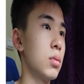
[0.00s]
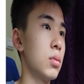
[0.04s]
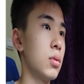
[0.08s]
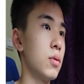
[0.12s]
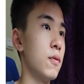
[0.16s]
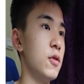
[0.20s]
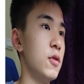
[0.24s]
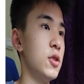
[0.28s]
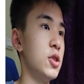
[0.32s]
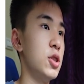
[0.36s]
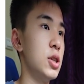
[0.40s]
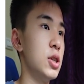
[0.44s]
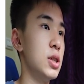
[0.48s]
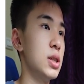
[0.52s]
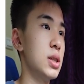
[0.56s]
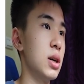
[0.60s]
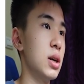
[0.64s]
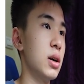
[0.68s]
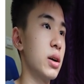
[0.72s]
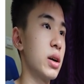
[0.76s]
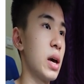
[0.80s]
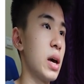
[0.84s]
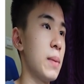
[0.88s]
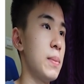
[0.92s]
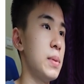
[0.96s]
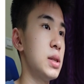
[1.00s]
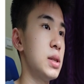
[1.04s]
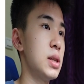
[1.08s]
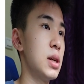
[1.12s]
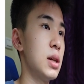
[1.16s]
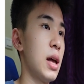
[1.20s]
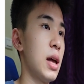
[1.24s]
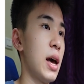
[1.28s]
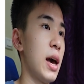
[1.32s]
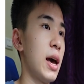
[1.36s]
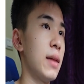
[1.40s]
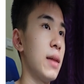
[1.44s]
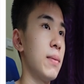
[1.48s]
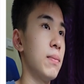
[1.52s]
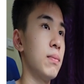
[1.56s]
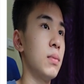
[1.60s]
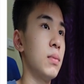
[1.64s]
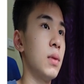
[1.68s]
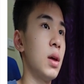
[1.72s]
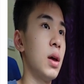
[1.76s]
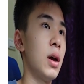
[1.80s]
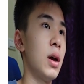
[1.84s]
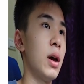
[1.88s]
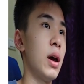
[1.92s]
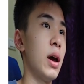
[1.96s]
which is a capital N,
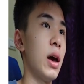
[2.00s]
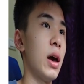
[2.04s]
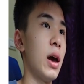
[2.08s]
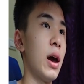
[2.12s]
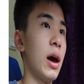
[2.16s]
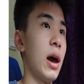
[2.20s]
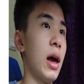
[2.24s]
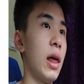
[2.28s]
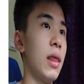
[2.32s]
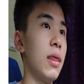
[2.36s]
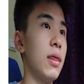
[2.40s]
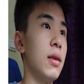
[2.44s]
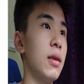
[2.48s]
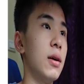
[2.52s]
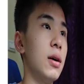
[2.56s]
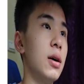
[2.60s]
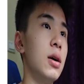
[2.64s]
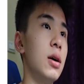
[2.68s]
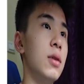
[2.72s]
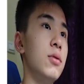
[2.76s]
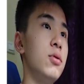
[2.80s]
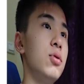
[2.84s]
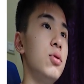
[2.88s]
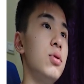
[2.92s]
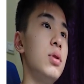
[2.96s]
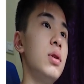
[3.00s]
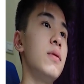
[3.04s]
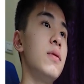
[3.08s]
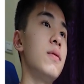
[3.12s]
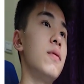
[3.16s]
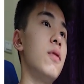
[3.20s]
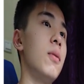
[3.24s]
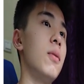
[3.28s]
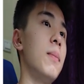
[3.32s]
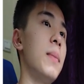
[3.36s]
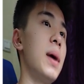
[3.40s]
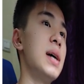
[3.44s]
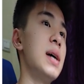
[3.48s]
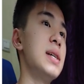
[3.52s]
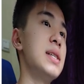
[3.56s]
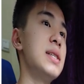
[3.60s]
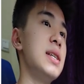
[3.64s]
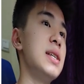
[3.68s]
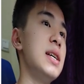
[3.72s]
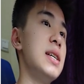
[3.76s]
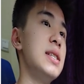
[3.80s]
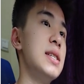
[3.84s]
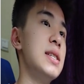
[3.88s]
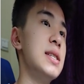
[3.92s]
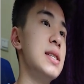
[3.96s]
and the unit for mass,
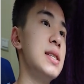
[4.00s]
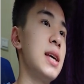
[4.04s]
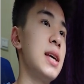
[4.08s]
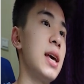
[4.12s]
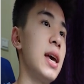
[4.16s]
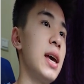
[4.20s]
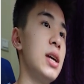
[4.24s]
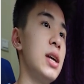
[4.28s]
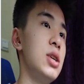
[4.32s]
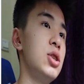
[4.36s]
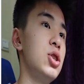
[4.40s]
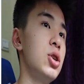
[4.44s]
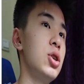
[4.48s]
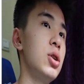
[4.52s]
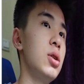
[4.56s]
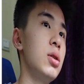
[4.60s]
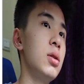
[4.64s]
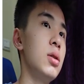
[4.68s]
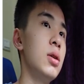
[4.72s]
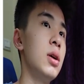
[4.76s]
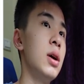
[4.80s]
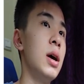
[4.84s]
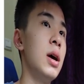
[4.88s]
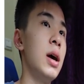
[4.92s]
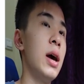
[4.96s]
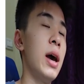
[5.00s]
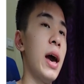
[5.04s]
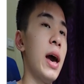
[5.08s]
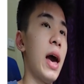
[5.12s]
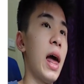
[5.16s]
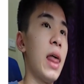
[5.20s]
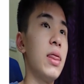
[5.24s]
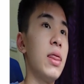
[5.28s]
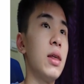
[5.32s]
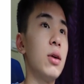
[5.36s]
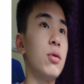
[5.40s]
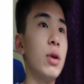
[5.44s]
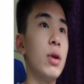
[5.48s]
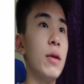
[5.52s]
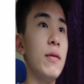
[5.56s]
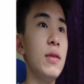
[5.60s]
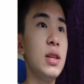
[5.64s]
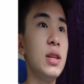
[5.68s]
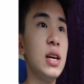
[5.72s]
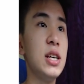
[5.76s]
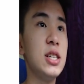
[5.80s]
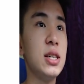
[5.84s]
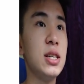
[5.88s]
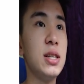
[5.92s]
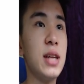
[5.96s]
it is kg, and the
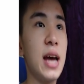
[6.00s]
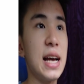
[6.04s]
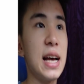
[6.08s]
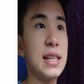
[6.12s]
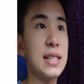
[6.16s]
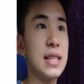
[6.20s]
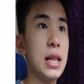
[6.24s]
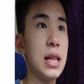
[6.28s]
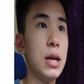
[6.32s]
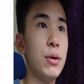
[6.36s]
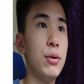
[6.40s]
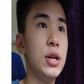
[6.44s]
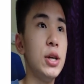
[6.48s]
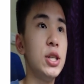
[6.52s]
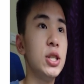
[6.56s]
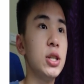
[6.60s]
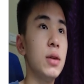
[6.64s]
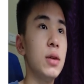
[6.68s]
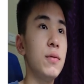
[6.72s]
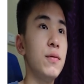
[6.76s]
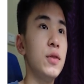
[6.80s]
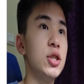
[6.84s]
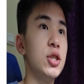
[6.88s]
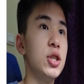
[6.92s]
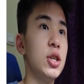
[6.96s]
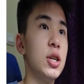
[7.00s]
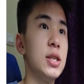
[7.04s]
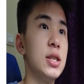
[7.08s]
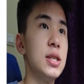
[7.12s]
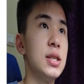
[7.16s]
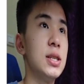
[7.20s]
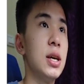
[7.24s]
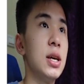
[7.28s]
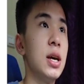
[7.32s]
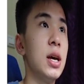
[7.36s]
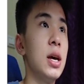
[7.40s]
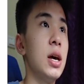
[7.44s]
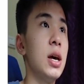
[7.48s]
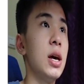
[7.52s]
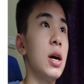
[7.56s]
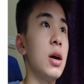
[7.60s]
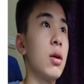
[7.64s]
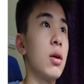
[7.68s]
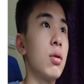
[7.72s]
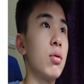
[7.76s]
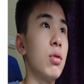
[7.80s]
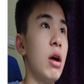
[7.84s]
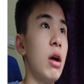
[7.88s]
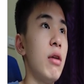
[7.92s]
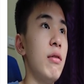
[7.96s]
gravitational acceleration, which is
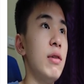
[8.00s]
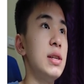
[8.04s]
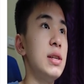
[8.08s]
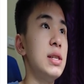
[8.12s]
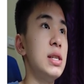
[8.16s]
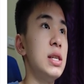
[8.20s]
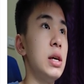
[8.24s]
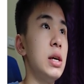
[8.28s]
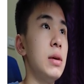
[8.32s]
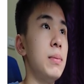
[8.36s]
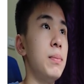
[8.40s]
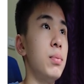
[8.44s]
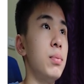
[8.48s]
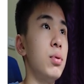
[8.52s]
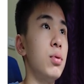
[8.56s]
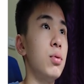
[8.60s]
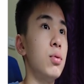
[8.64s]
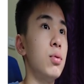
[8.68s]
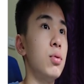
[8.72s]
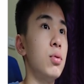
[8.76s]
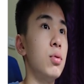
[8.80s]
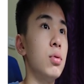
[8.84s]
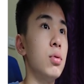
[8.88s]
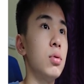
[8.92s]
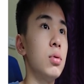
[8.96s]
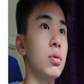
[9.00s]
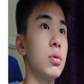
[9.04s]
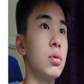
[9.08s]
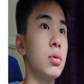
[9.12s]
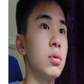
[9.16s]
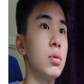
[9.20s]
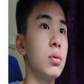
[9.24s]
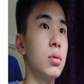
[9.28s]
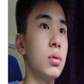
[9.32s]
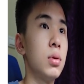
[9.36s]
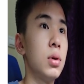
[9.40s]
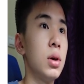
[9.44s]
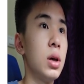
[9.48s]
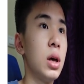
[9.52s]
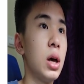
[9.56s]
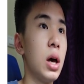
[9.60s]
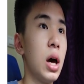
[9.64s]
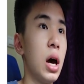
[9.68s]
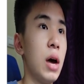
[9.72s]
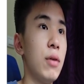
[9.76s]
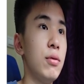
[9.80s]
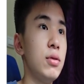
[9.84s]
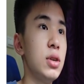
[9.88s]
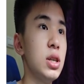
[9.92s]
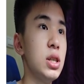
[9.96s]
gravity pull.
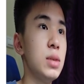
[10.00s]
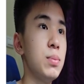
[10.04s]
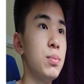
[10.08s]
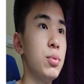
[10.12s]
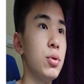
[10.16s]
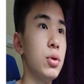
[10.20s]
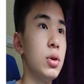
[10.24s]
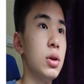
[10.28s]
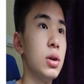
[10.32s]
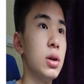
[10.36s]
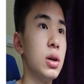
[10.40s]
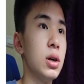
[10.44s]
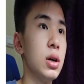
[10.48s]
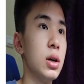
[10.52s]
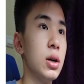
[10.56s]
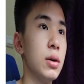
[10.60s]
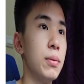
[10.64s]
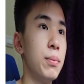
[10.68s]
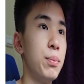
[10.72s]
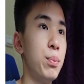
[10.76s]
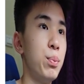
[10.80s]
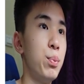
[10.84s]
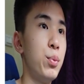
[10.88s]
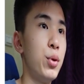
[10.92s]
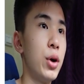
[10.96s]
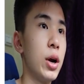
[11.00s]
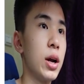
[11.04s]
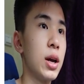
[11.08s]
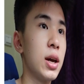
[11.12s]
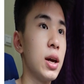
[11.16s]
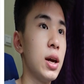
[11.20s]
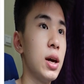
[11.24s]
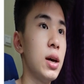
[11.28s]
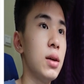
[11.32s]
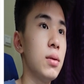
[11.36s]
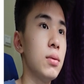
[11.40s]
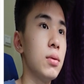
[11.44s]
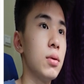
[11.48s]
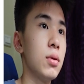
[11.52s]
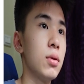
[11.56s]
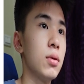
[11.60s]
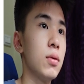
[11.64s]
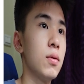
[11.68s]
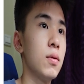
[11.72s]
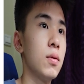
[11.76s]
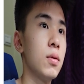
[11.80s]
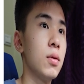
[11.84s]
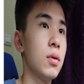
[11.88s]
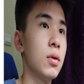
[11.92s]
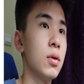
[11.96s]
I will just put here a bracket,
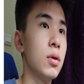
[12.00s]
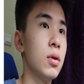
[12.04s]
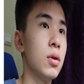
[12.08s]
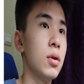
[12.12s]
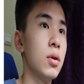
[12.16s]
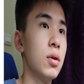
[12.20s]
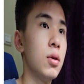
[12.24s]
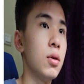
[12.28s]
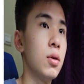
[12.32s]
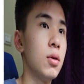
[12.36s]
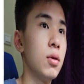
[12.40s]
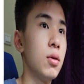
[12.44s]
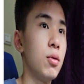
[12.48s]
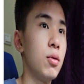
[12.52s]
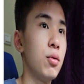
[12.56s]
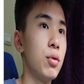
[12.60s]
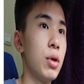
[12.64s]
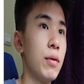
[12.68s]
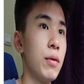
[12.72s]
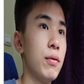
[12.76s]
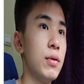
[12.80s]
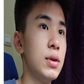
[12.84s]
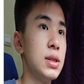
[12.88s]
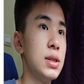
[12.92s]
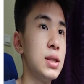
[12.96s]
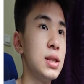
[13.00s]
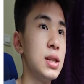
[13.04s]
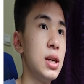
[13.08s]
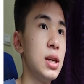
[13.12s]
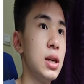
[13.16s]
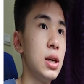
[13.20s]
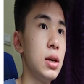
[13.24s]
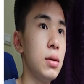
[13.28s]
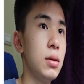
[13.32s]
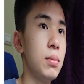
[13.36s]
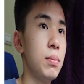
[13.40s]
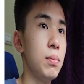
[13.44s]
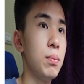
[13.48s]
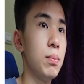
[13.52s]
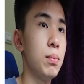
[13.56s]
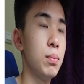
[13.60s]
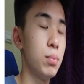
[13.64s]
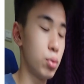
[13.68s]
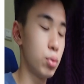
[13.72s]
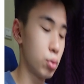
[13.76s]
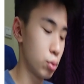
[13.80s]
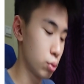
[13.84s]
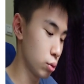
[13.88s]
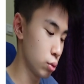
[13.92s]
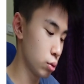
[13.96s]
gravity
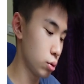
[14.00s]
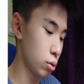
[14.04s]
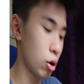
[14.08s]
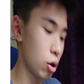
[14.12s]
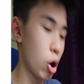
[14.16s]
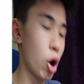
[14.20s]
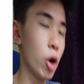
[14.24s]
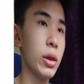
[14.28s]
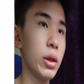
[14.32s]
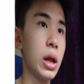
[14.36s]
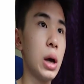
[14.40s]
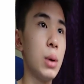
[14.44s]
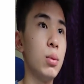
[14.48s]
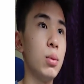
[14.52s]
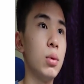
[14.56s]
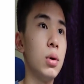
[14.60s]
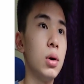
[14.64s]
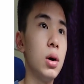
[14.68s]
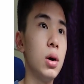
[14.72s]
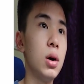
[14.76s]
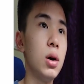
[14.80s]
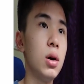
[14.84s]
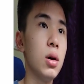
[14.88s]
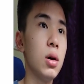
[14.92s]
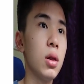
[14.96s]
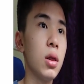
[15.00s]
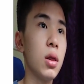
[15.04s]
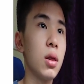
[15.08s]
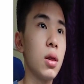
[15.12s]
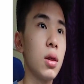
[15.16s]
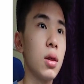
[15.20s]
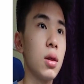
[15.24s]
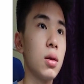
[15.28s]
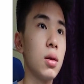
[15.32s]
pull on our Earth,